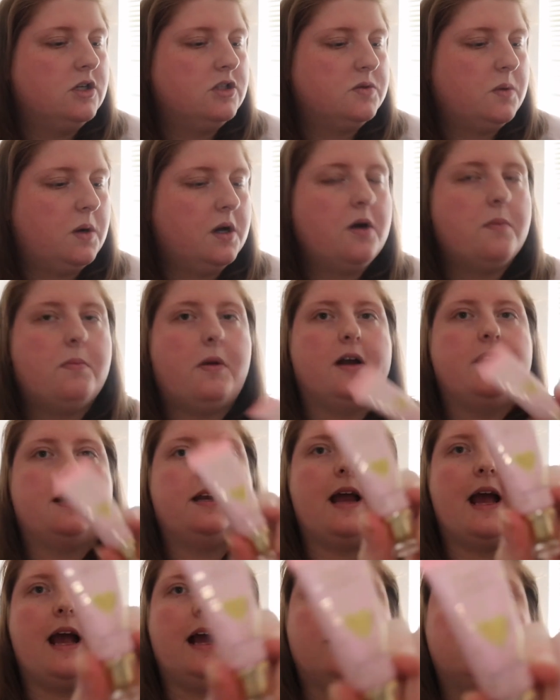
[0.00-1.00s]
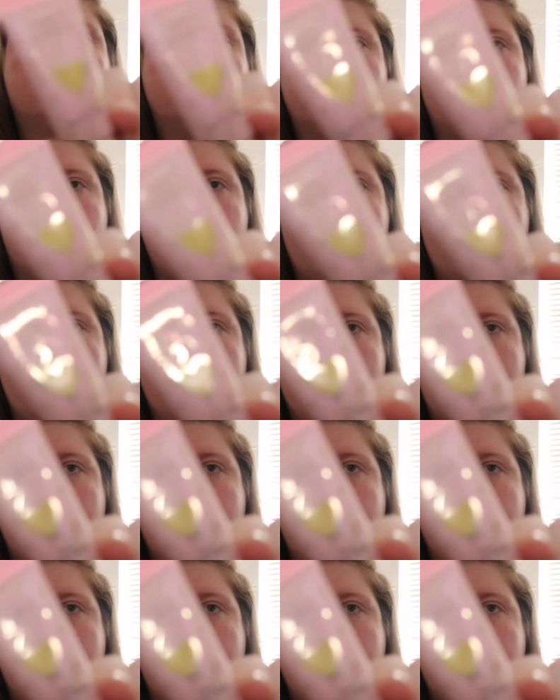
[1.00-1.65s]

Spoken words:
So I got mine in Extra AF,